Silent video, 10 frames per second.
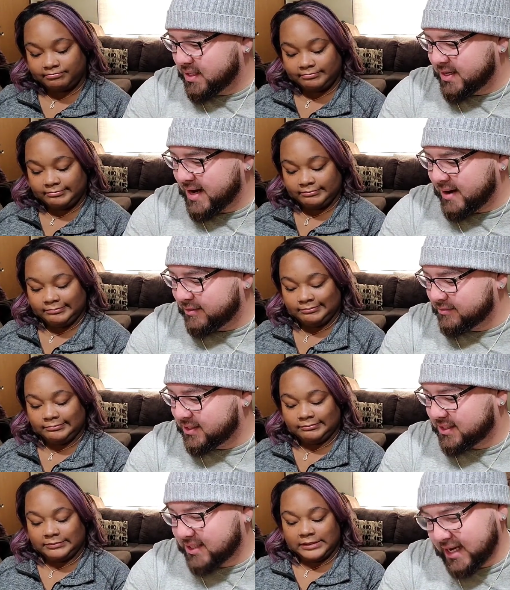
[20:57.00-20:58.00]
Speaker 1: now
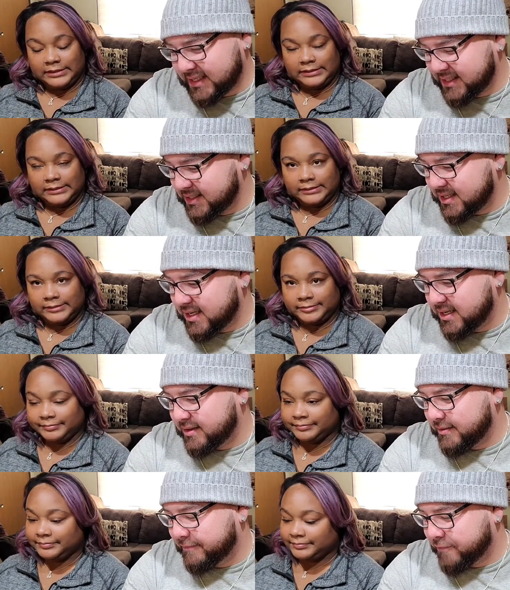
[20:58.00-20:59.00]
sec
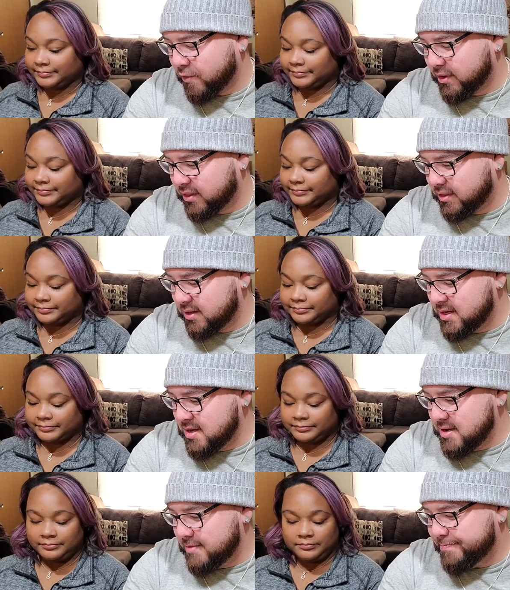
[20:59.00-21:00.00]
the uh, fourth
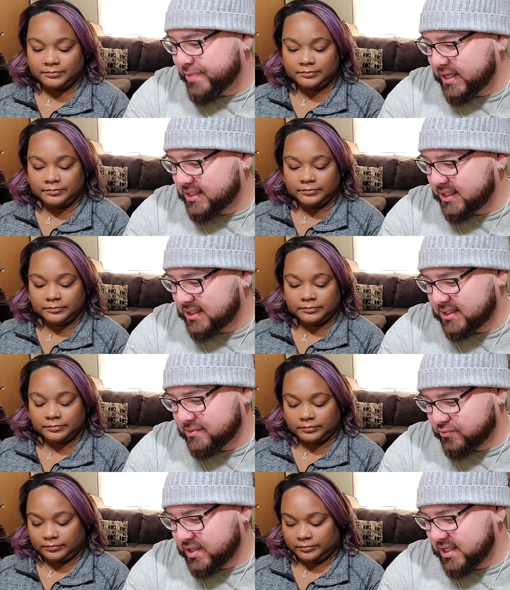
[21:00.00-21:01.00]
best
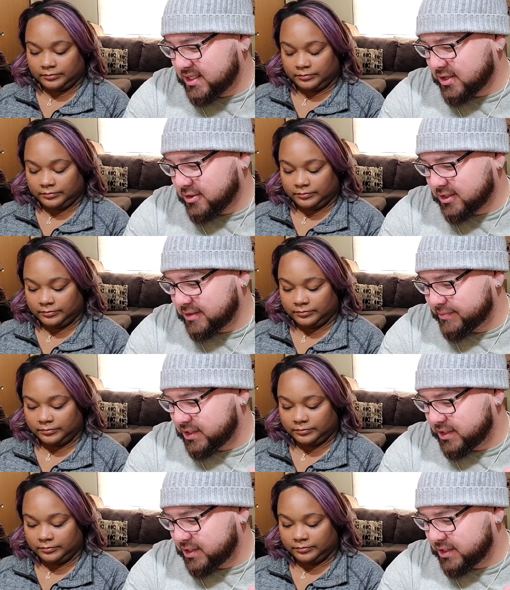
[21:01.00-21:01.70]
is really a toss up